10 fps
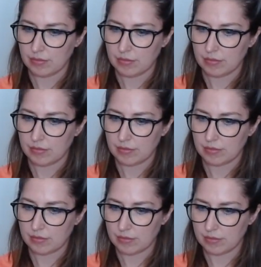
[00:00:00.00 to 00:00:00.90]

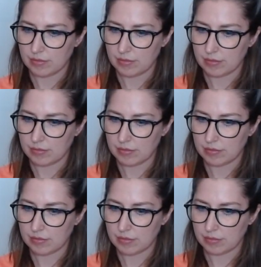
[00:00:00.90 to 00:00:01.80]

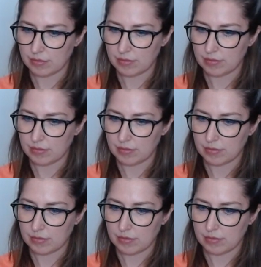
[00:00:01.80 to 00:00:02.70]

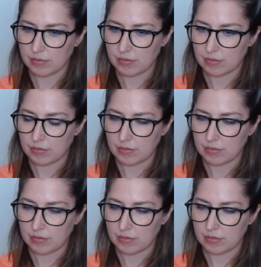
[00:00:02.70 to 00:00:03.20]
(not speaking)